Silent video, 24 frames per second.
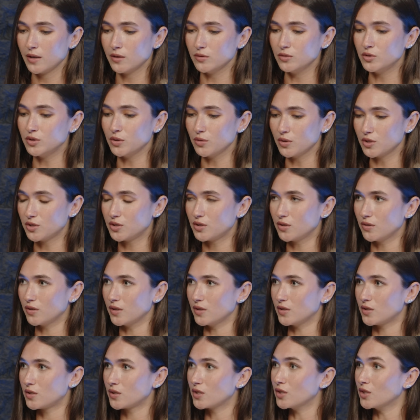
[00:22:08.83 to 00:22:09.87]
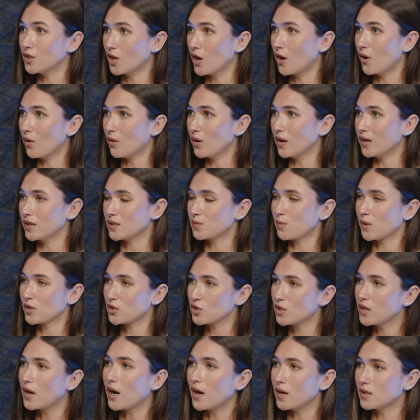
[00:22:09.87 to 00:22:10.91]
Jewish students to know, and
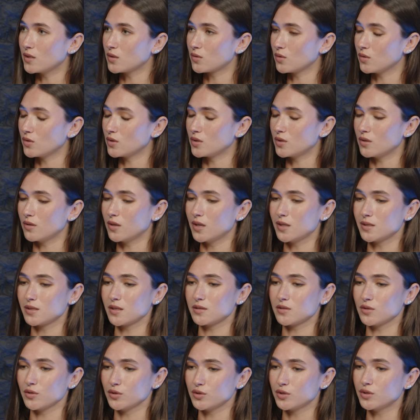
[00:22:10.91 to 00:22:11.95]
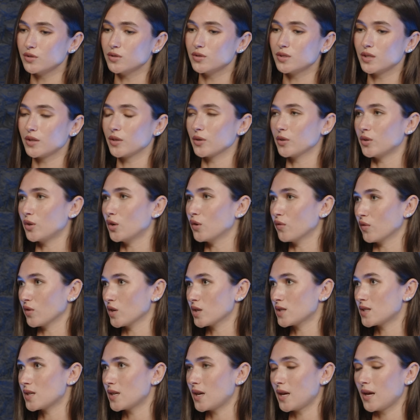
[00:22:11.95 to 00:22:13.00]
especially high school students as they're choosing their
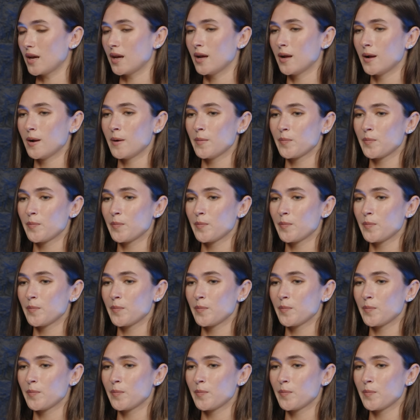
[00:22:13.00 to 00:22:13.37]
university.